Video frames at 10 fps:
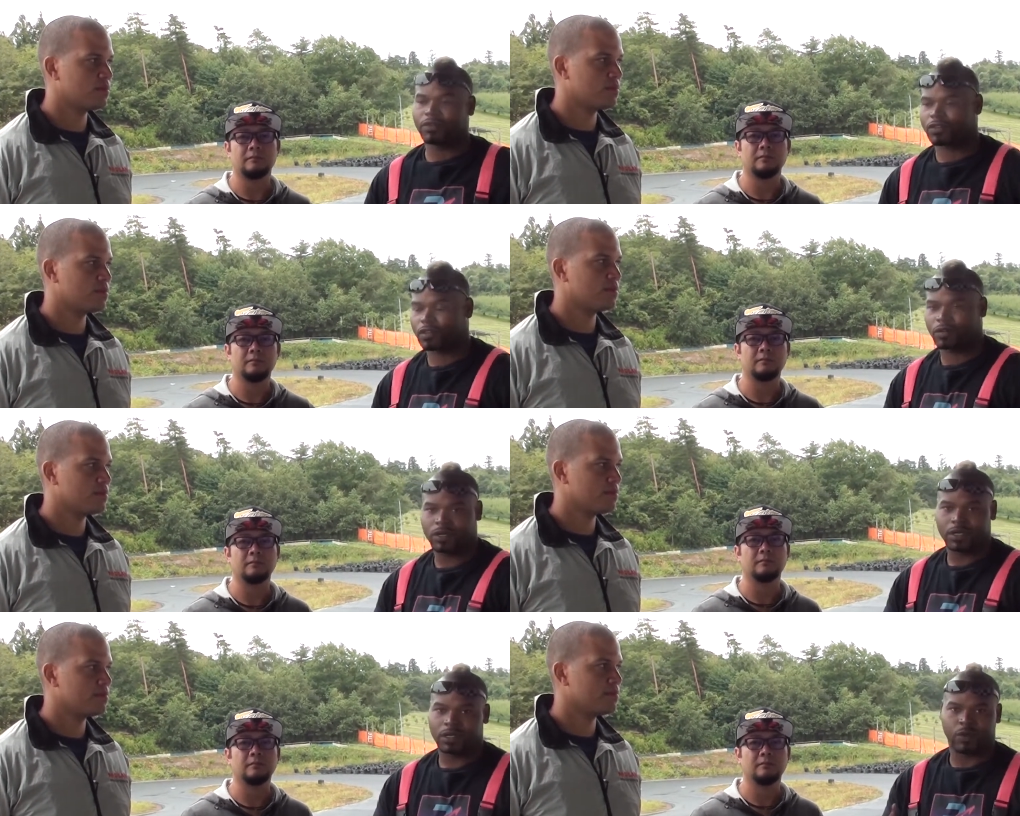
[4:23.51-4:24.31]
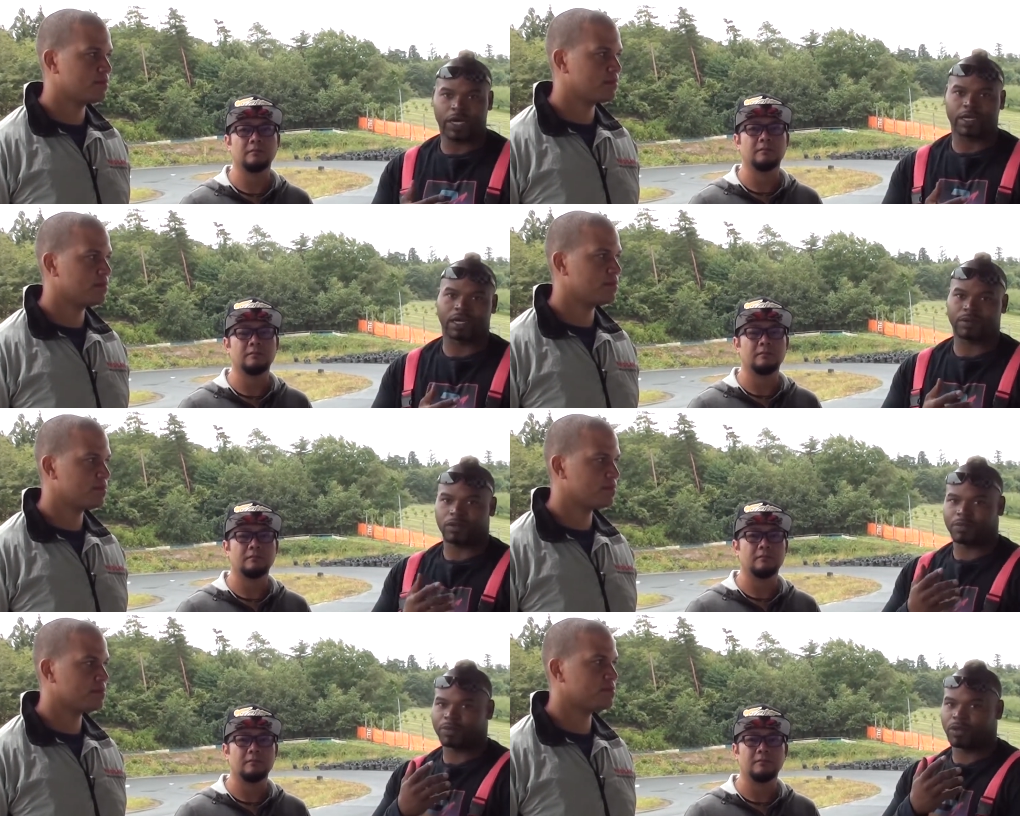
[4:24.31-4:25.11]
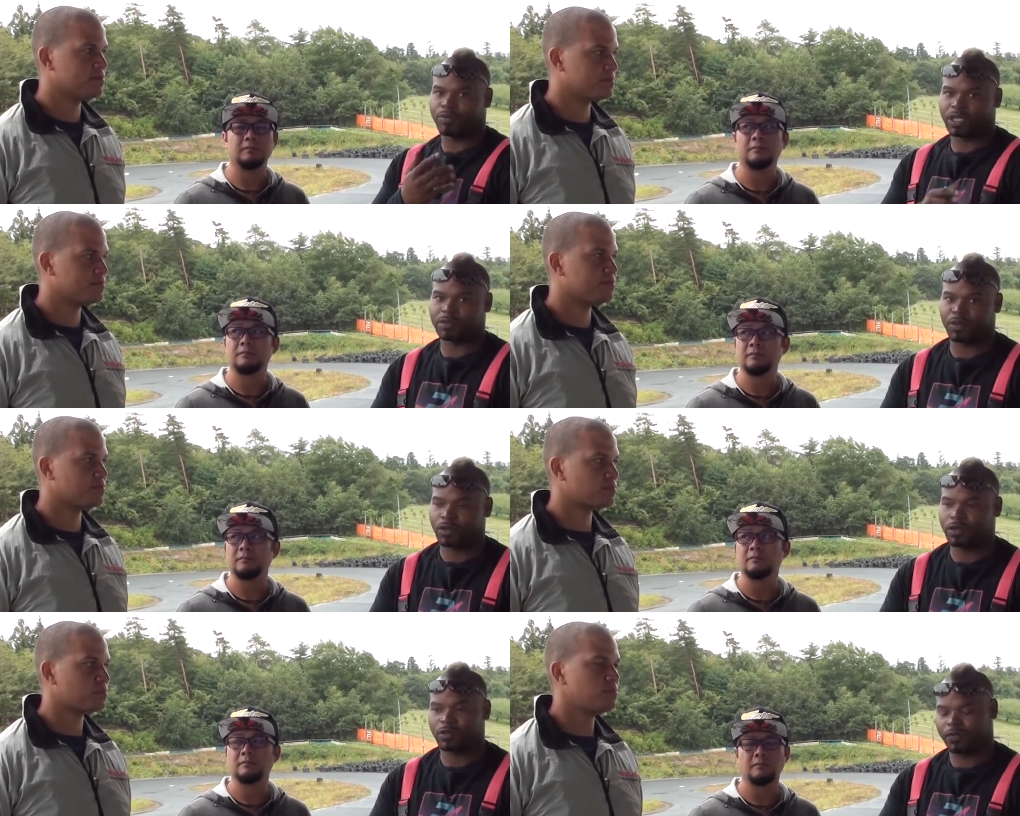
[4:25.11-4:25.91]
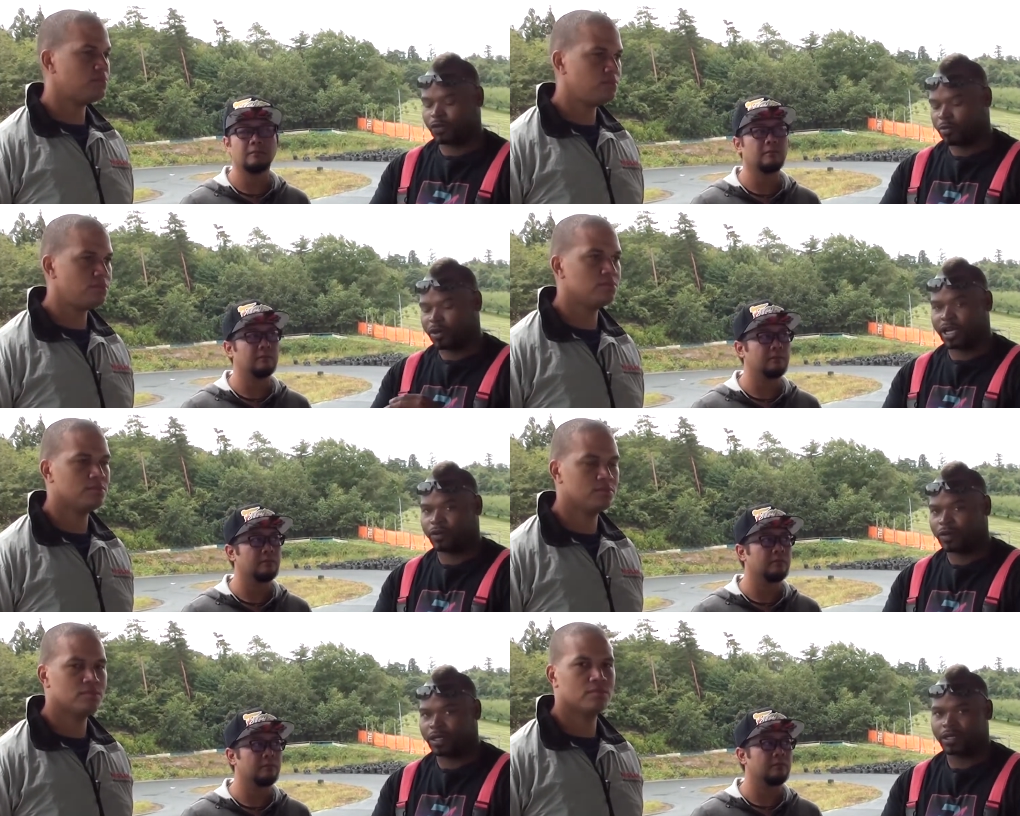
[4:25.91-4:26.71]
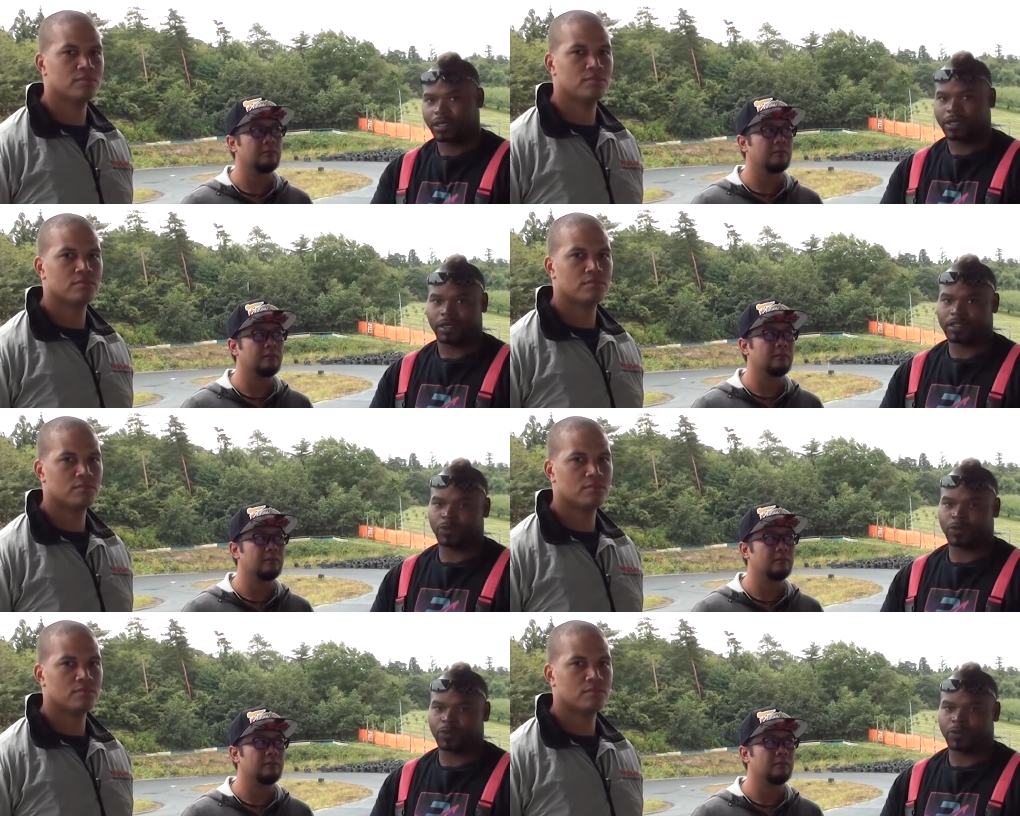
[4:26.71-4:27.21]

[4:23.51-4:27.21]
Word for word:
Speaker 1: So why not, you know, promote Bridgemoto with your brand on it? It's